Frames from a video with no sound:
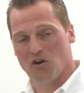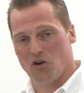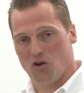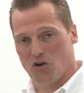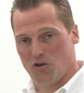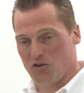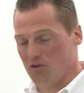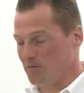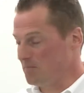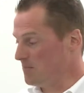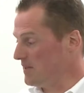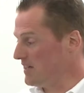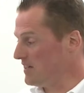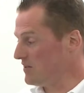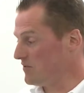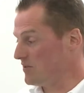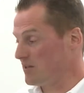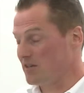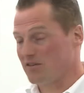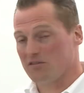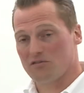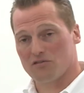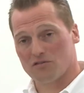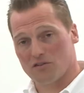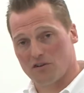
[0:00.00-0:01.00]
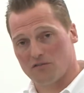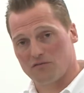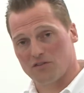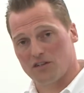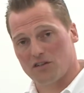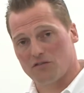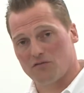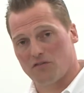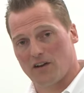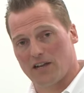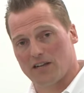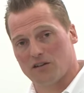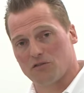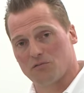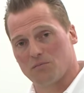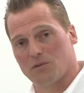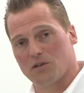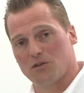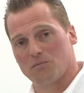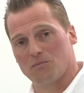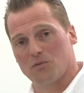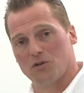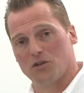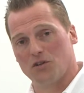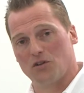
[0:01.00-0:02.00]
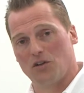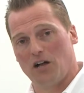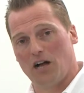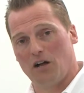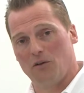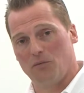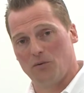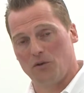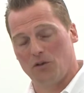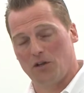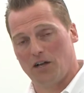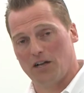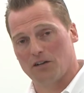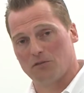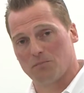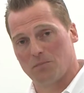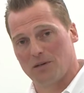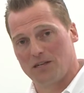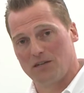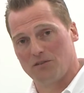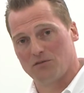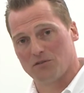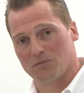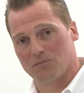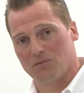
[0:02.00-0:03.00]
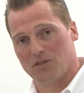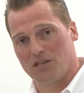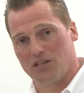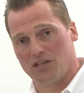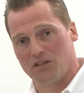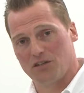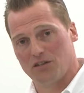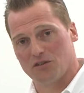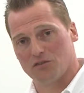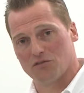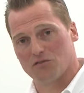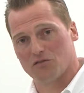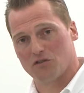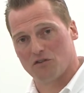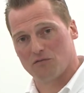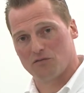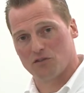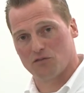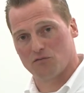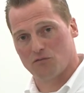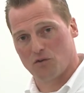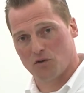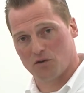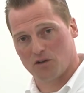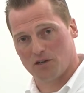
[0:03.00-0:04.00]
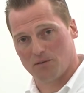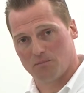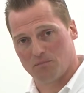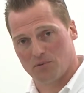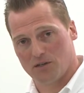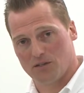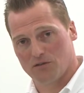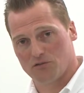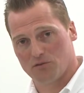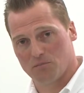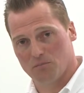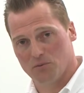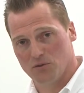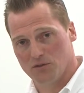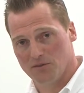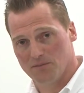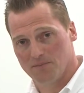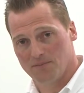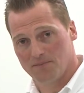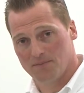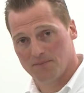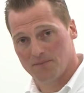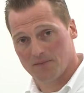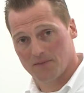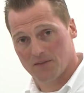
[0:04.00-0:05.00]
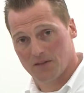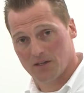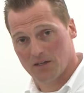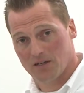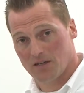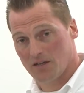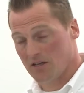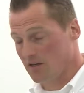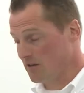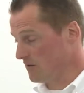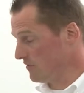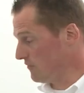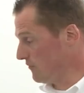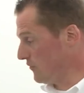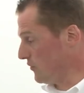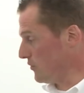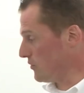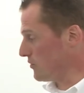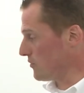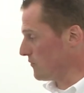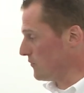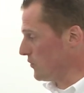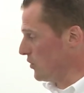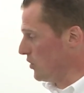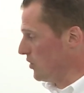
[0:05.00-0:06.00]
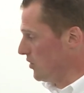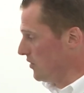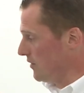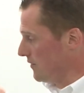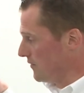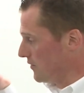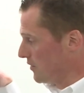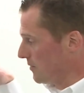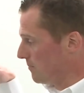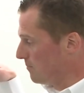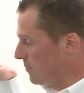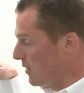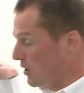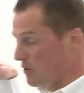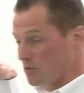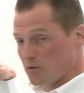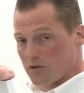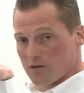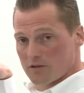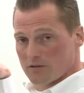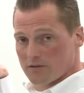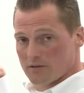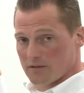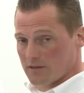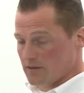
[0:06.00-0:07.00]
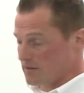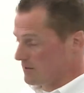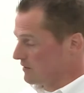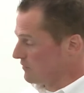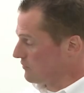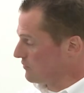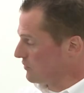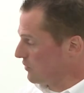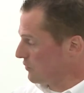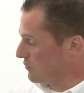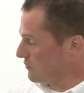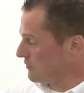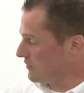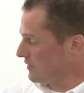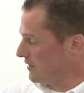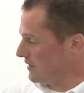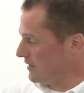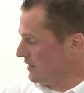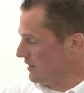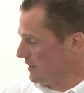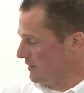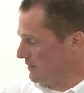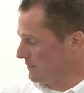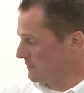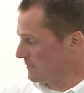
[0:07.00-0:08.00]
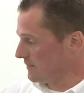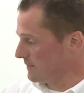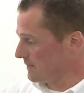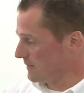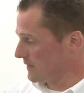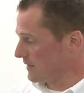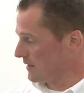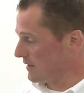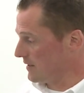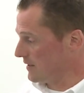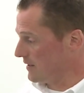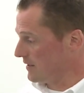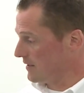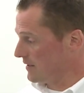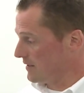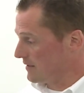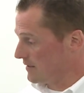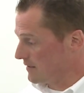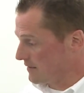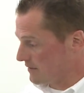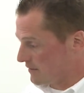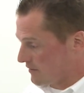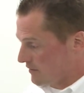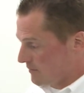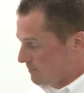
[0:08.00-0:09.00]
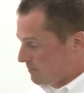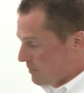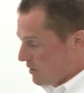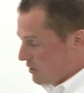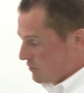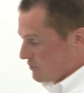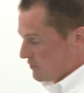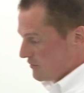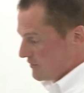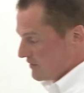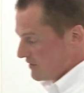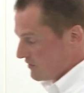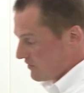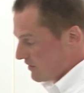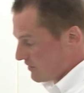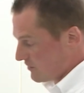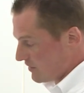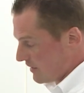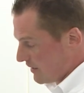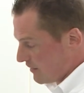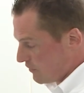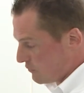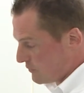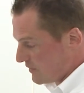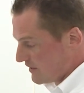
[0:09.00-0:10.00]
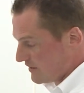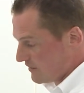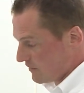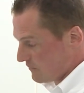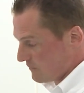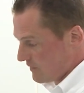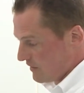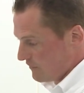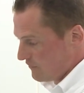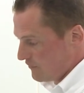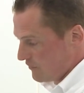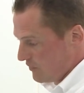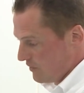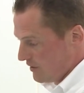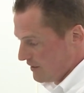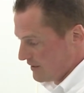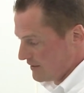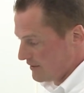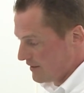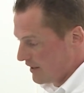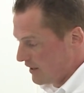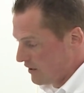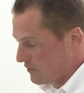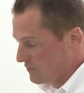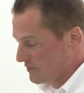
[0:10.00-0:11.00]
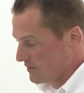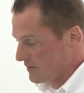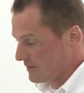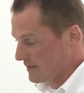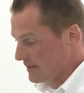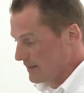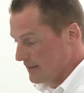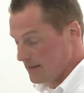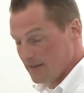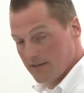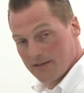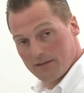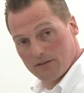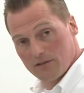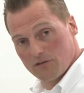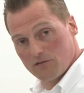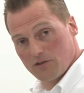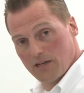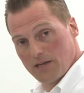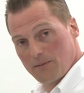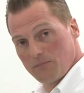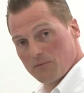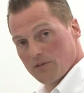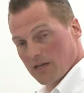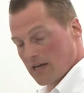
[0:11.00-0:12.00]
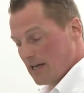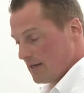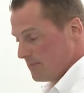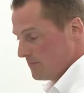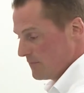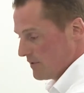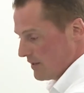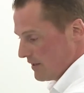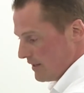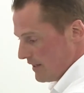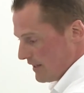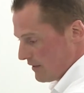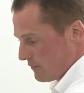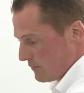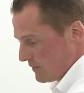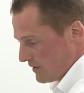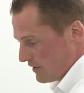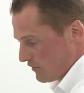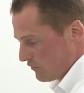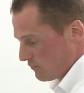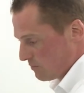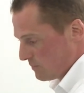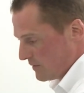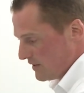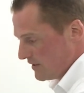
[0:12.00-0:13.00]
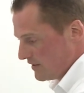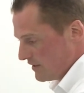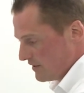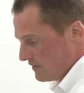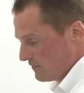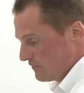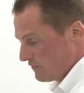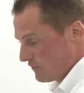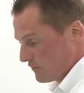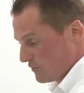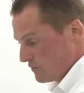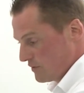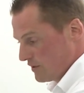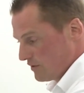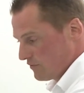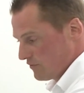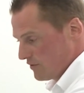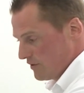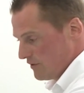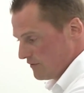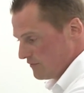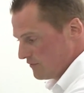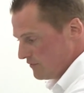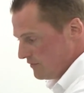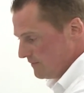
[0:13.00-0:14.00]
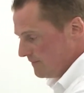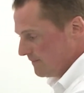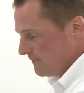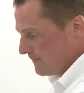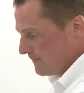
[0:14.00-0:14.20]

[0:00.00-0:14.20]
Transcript: On the basis of this mix model, I will explain some details of its working principle. First of all, the powder is dosed in here. The powder is accelerated while falling down and at the same time liquid is sprayed in through this nozzle.